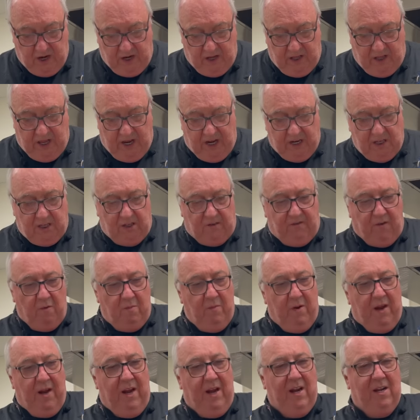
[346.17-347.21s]
This for
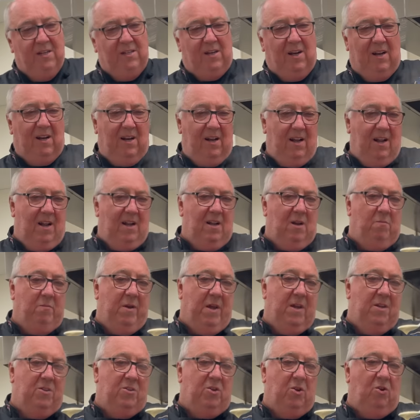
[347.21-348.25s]
me is a little
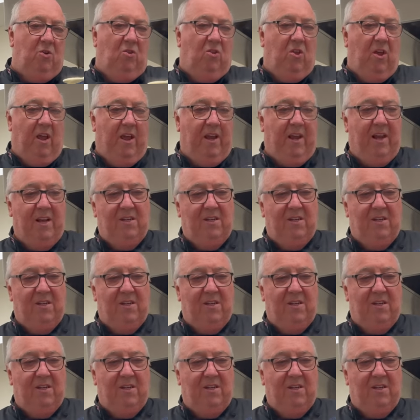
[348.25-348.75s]
bit too thick.